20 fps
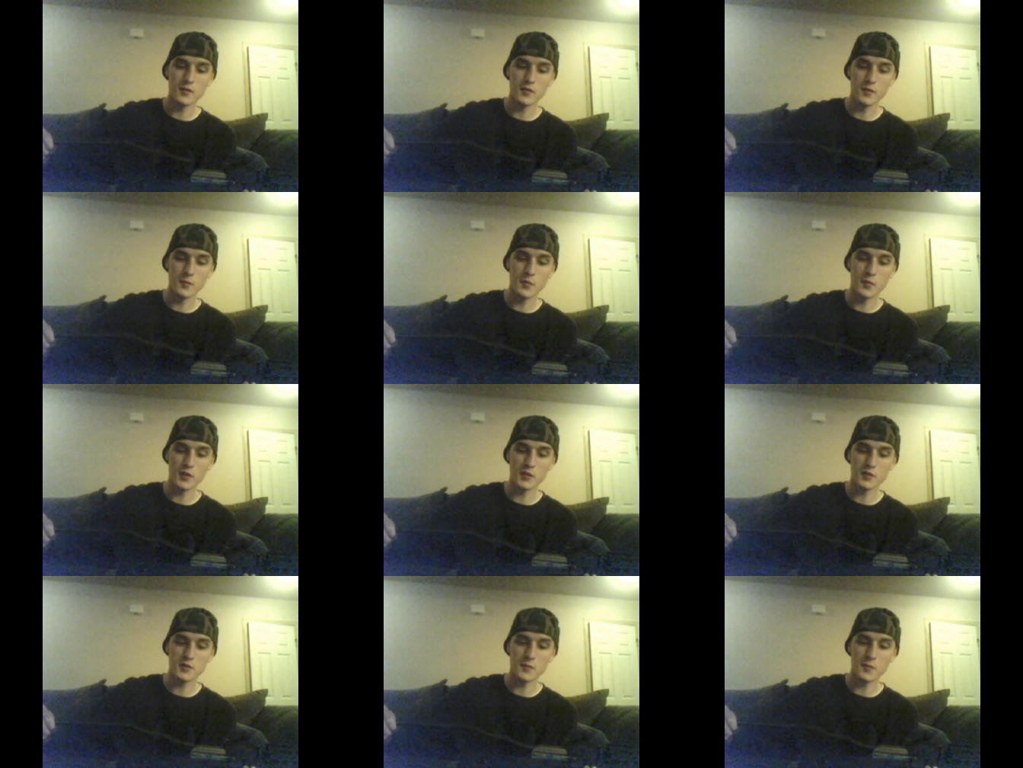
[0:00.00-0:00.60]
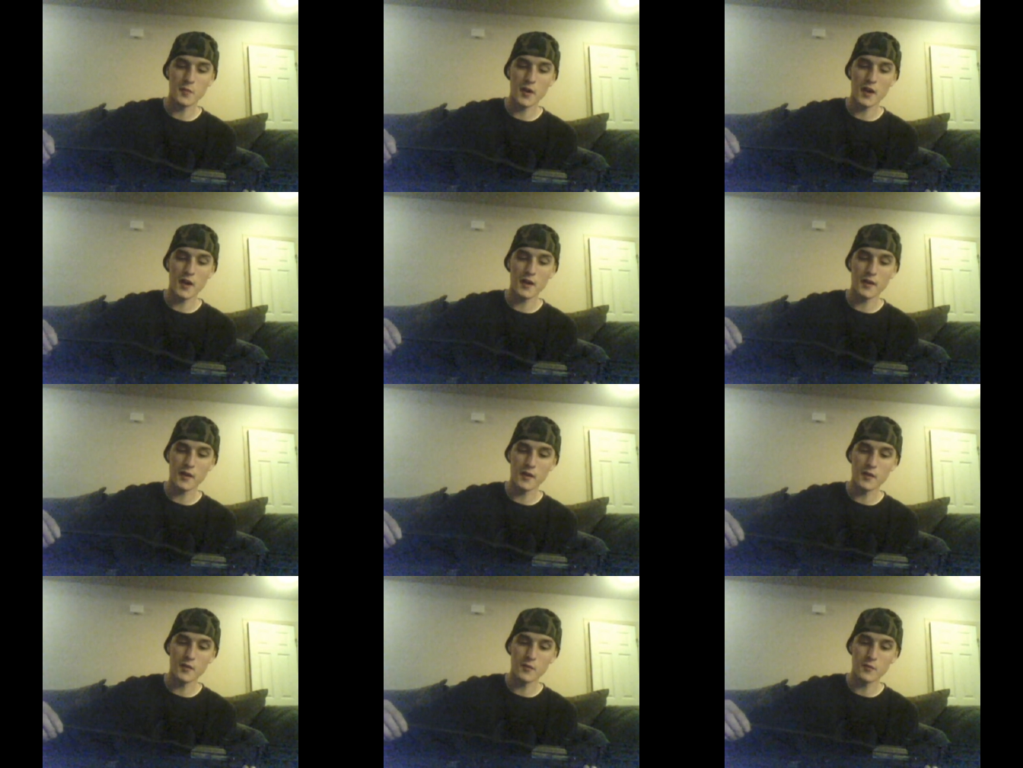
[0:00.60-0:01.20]
you push it
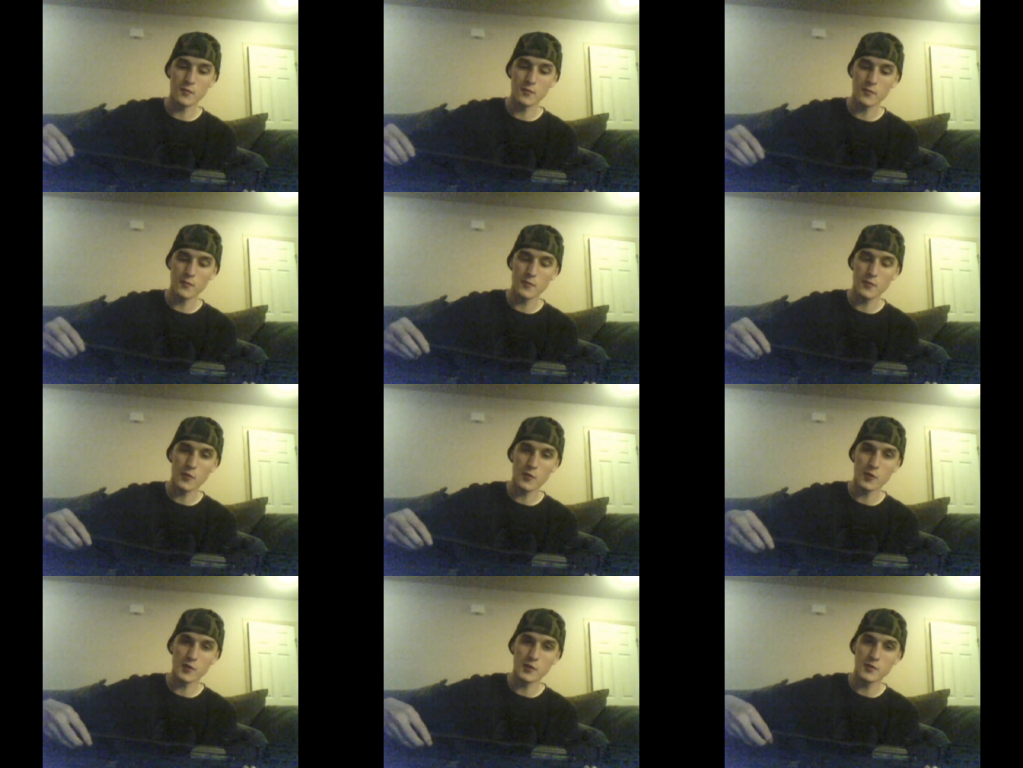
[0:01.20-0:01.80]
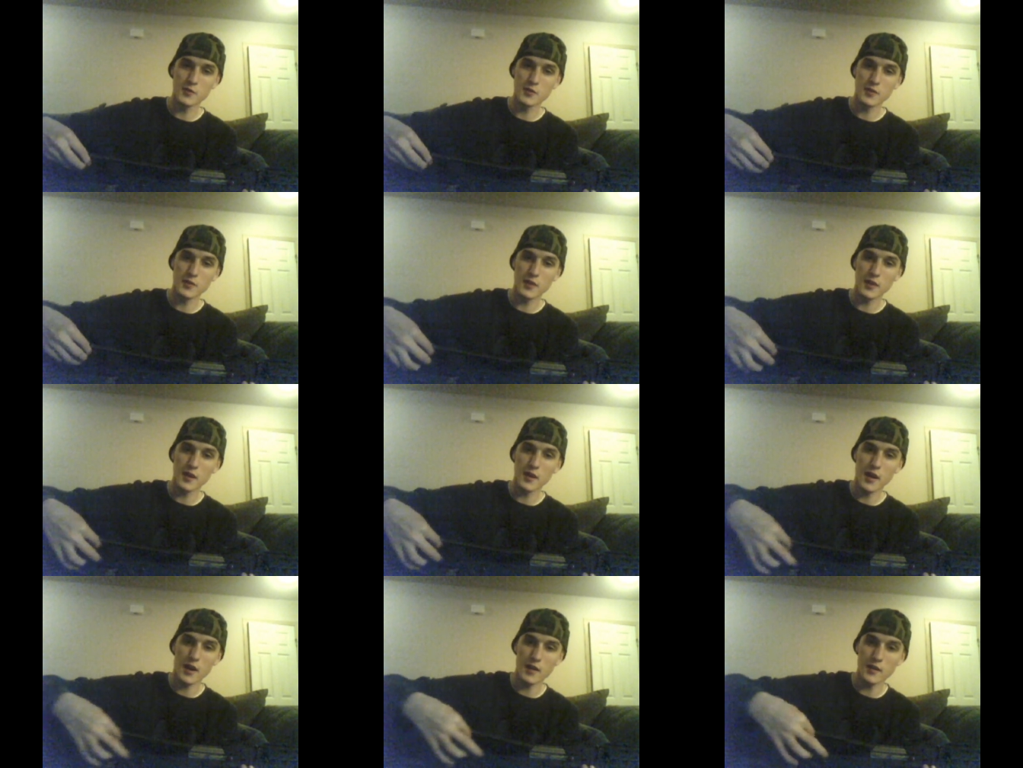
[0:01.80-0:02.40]
back in where you took
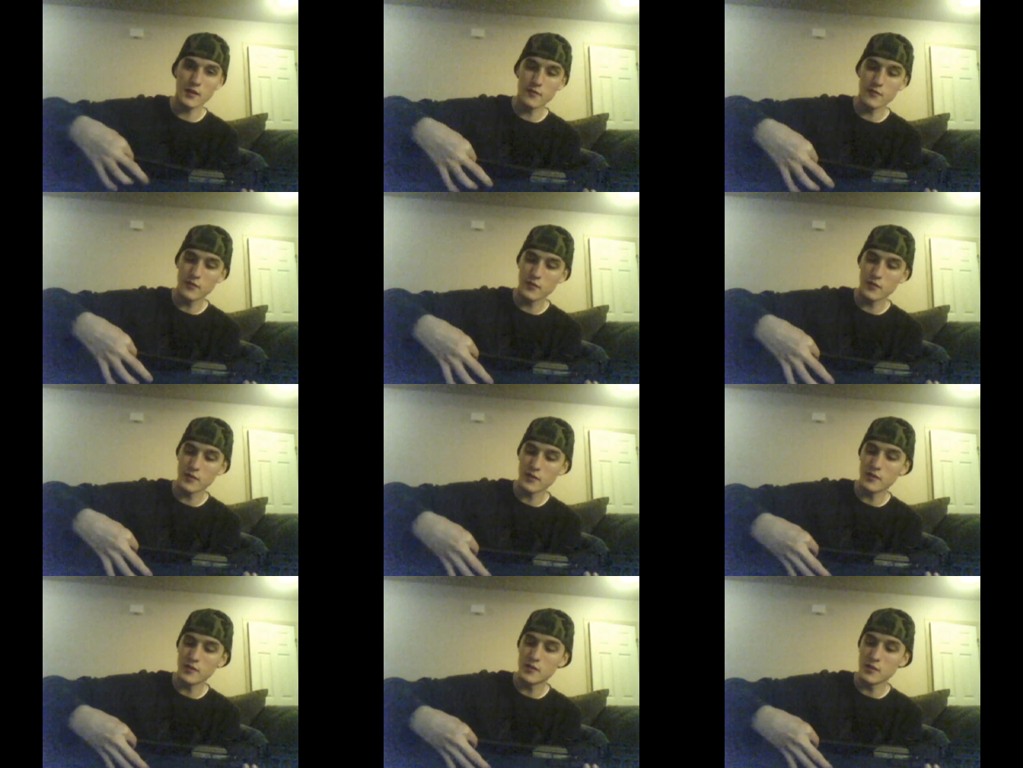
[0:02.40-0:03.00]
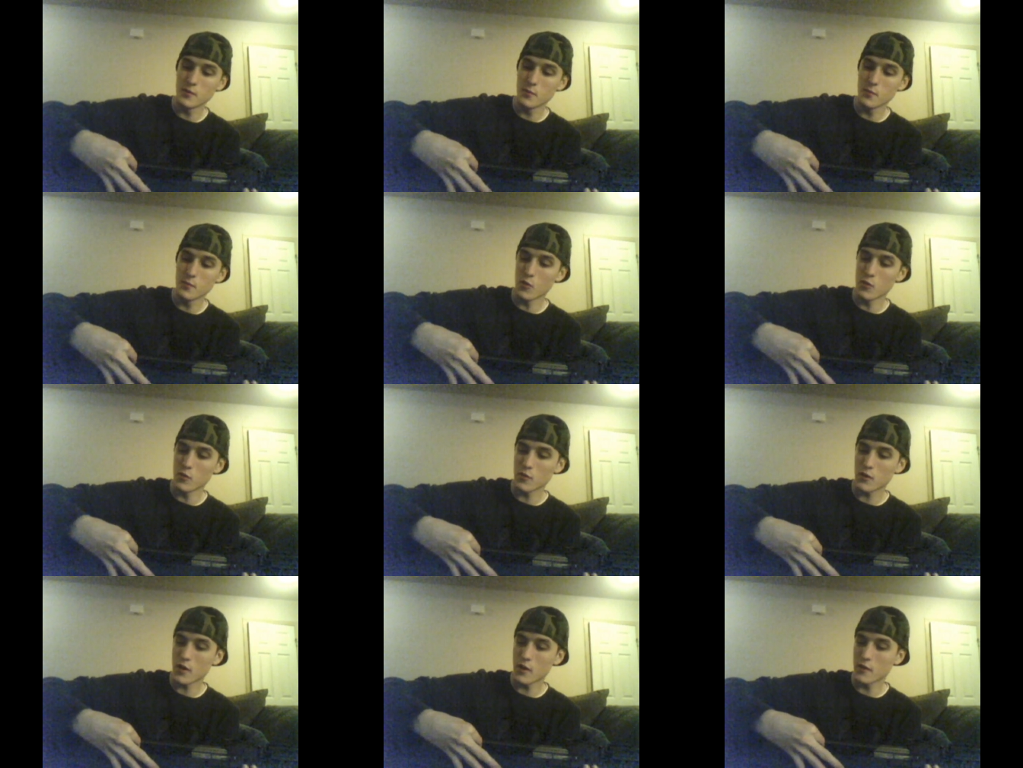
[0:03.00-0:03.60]
it out of, into the
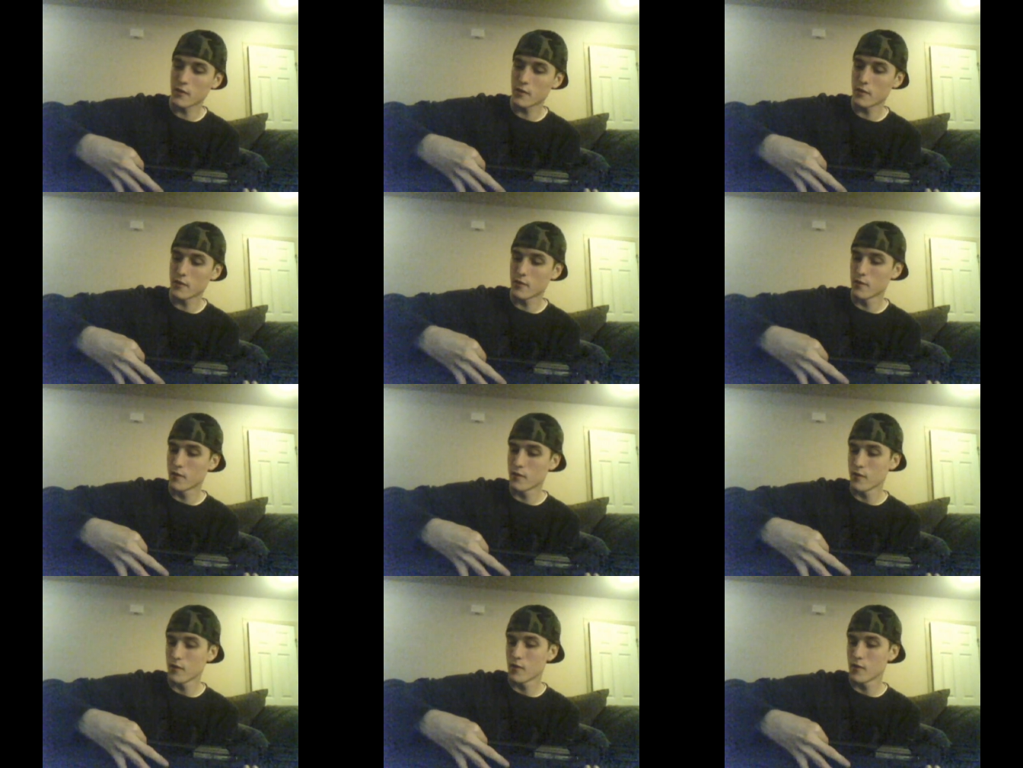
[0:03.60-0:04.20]
bolt carrier,